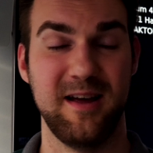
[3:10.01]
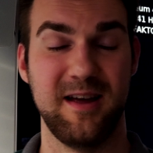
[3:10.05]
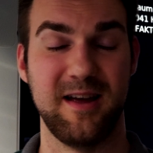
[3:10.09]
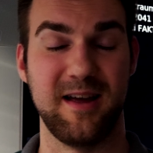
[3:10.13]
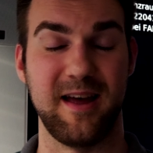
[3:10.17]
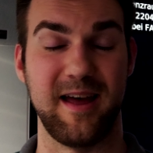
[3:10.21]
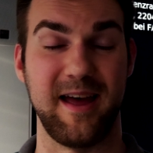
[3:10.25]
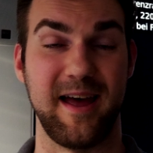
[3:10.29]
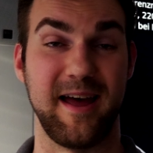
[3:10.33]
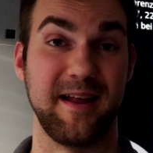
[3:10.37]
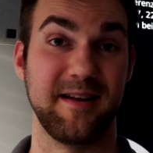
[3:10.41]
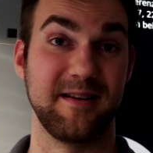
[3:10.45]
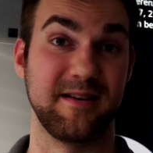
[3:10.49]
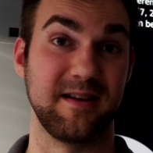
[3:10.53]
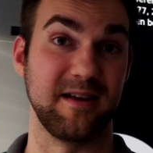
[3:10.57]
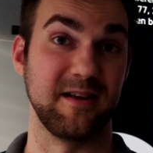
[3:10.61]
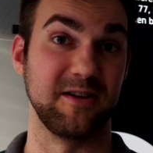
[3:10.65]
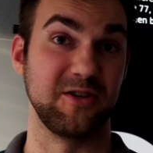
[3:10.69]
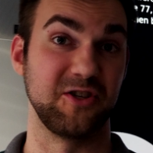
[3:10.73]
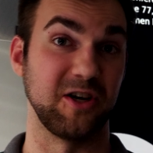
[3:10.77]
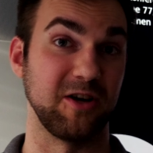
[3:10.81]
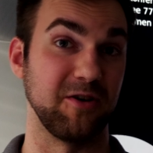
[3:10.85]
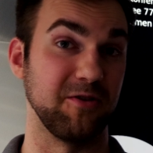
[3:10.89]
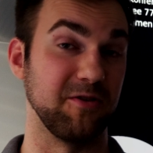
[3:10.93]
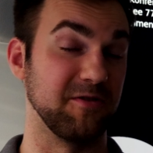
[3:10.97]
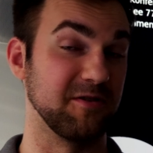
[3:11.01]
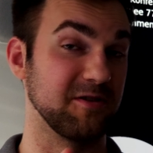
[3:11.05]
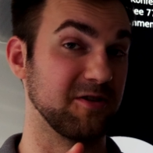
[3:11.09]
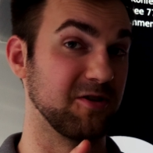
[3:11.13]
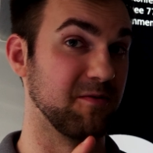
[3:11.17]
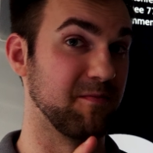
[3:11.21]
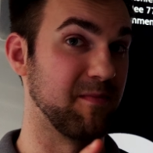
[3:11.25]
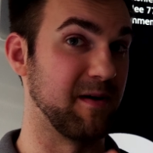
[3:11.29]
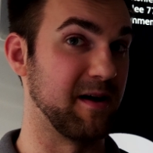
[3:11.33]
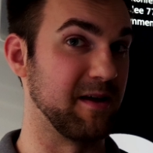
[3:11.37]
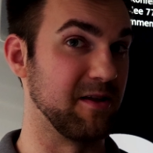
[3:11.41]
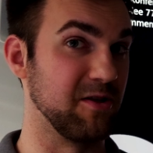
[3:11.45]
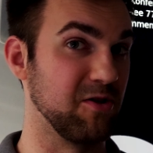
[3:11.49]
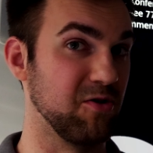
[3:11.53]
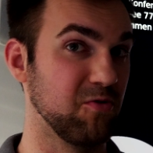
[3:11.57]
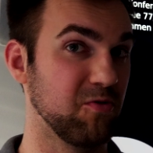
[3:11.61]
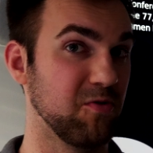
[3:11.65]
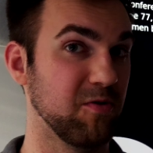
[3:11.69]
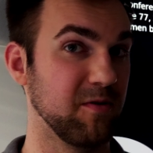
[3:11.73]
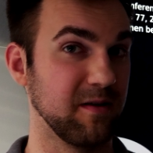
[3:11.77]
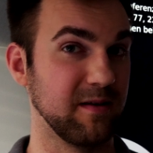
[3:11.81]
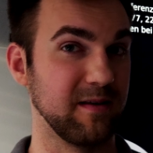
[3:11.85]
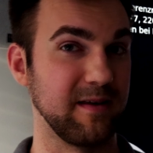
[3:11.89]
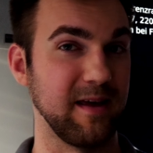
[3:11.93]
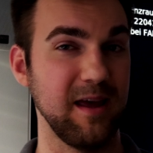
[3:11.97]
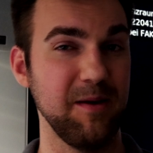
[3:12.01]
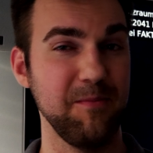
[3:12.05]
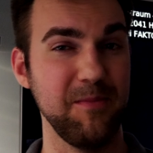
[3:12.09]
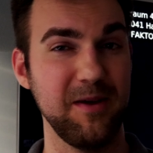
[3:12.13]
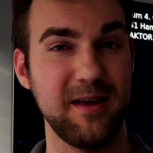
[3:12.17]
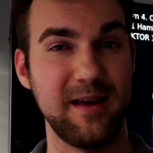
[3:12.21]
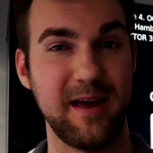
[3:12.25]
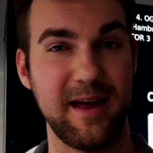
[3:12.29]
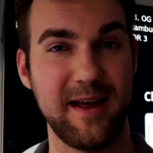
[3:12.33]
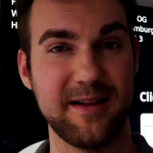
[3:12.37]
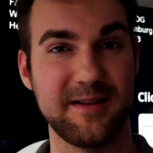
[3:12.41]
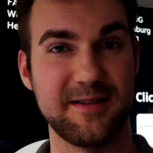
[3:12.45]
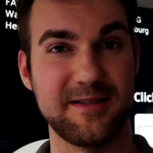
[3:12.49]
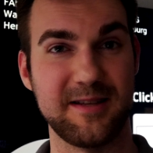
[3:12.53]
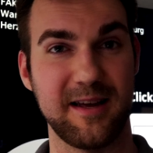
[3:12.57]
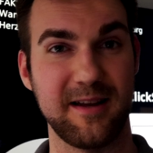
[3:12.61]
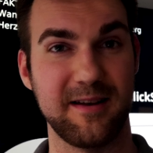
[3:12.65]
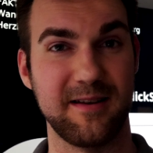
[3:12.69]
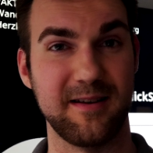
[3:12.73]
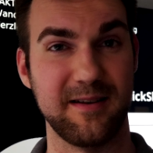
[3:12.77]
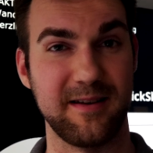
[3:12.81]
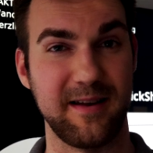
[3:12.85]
And check out also my new gaming headset